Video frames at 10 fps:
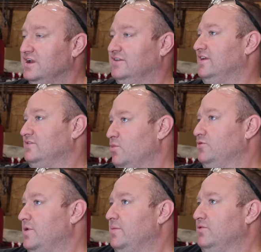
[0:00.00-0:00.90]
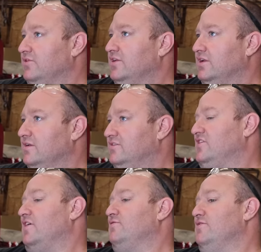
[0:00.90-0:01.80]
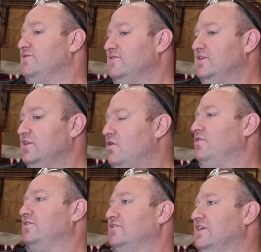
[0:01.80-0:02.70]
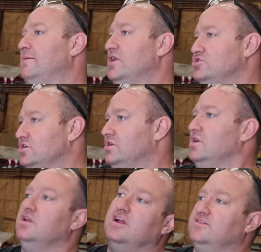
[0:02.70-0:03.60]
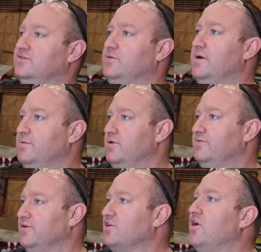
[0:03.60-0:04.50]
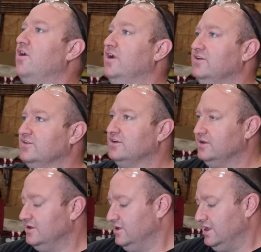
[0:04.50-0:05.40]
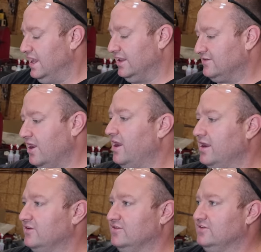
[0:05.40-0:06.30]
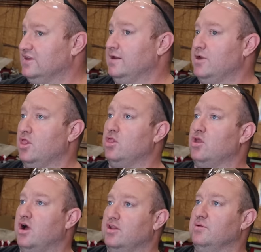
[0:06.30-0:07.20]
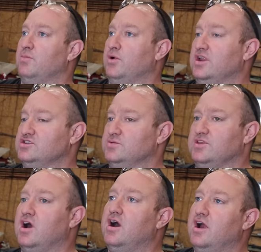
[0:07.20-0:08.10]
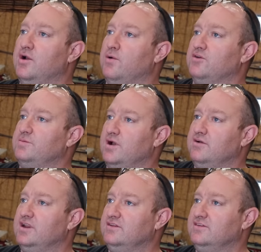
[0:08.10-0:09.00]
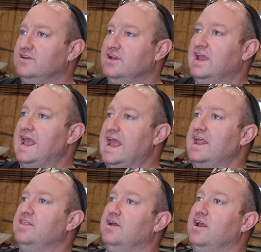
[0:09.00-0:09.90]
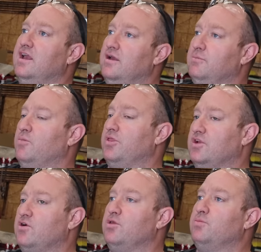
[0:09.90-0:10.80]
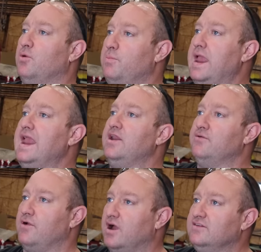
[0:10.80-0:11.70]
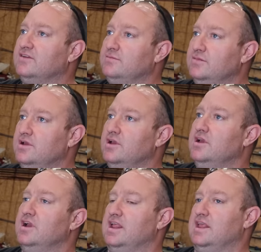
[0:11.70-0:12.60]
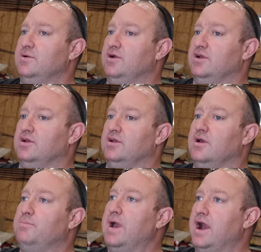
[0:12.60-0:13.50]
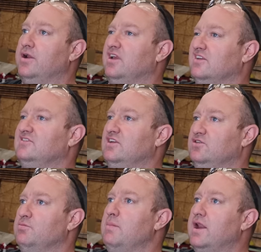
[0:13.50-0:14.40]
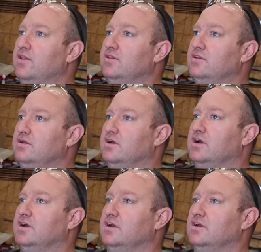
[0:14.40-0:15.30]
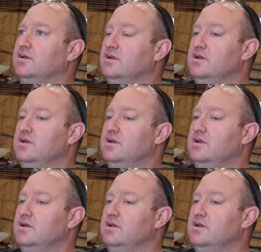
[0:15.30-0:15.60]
because that's the most popular thing. It's yeah. got 350 Oh, they're the same engine. Let's just swap out for a car engine. And it's not necessarily the same. And a lot of the boat engines with the higher horsepower ratings had the what they call the propane rods in them, and they were a, a powder, like a sintered metal uh,